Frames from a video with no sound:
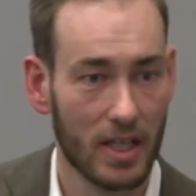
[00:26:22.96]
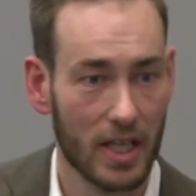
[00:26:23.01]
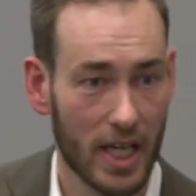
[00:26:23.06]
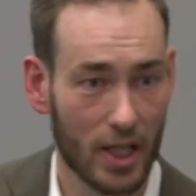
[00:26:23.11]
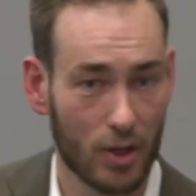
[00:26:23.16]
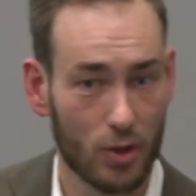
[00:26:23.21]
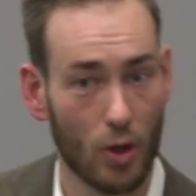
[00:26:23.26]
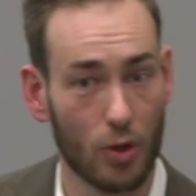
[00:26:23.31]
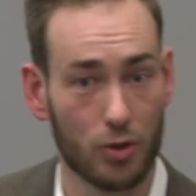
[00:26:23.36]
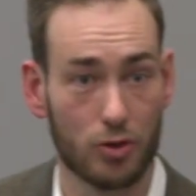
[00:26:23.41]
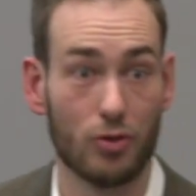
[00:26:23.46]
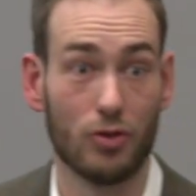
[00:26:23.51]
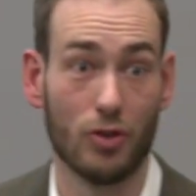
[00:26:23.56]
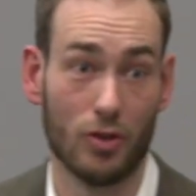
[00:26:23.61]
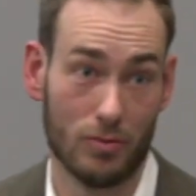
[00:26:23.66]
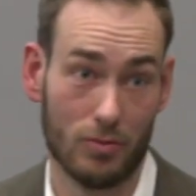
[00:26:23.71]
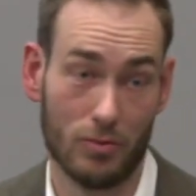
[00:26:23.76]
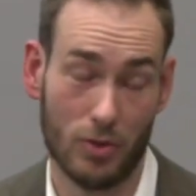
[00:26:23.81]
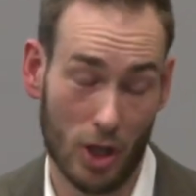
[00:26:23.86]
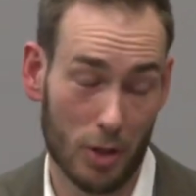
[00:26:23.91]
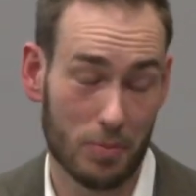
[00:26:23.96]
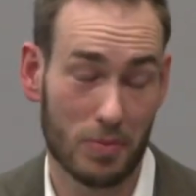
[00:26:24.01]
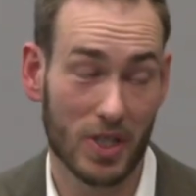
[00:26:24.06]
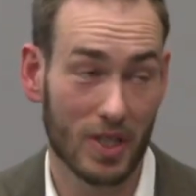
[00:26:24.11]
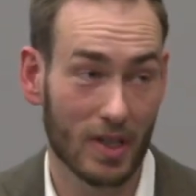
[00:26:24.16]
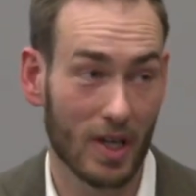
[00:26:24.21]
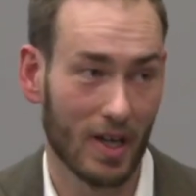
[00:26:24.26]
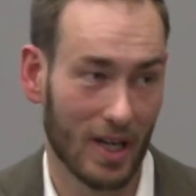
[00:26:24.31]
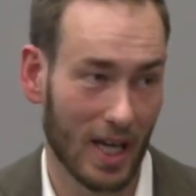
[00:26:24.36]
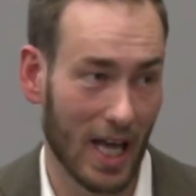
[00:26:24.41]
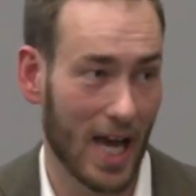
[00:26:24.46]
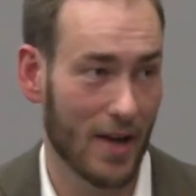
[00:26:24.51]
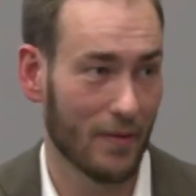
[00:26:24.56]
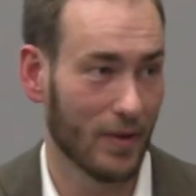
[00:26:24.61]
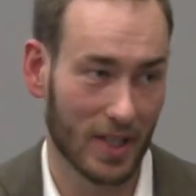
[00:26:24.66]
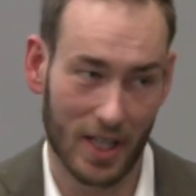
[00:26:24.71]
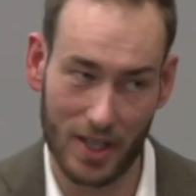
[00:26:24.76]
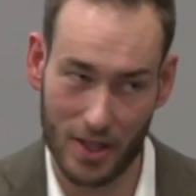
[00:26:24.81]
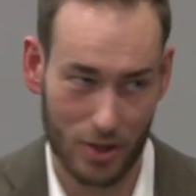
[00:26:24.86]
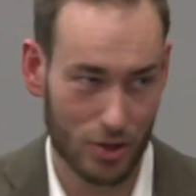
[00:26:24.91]
It could also not be live,
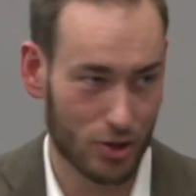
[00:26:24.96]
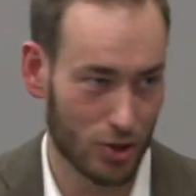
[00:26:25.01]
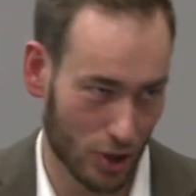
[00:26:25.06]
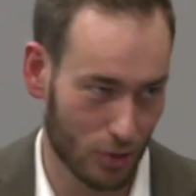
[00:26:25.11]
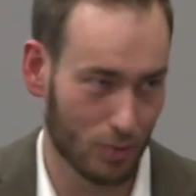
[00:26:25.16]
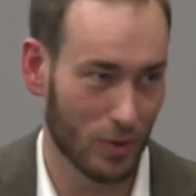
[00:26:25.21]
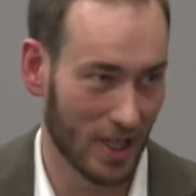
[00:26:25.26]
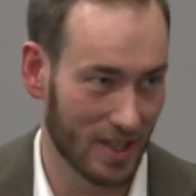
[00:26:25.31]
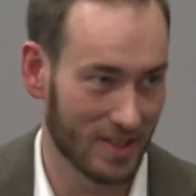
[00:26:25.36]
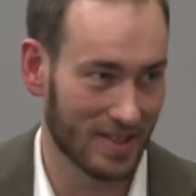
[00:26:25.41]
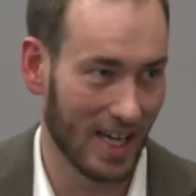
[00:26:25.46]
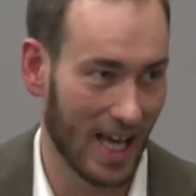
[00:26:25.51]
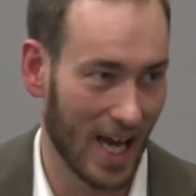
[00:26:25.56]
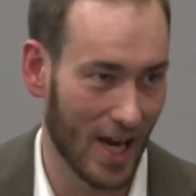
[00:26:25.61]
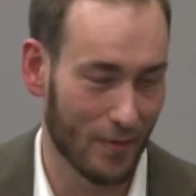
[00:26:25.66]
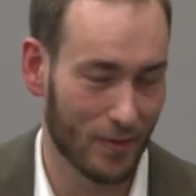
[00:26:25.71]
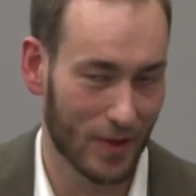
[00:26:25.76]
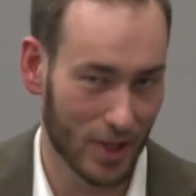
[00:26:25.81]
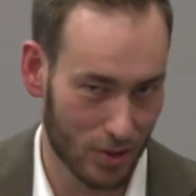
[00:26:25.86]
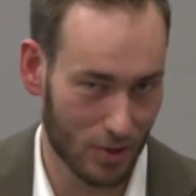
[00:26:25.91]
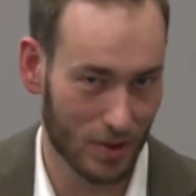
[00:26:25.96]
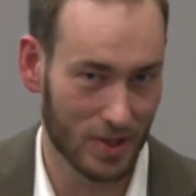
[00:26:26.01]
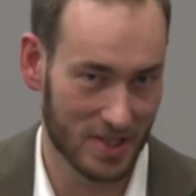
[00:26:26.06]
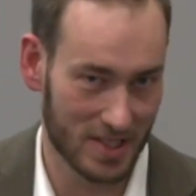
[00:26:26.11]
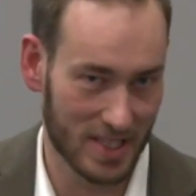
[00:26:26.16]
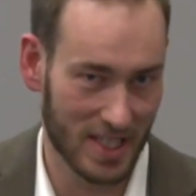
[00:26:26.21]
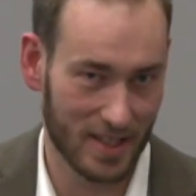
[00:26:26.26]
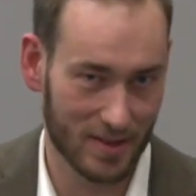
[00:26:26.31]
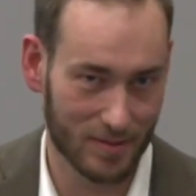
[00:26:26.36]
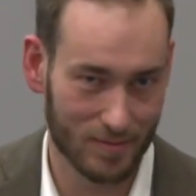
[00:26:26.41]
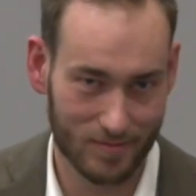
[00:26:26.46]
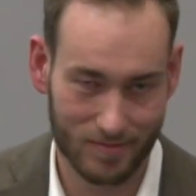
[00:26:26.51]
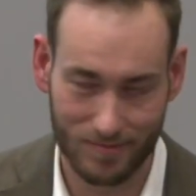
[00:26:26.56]
and then it's just when it's live that you can see it.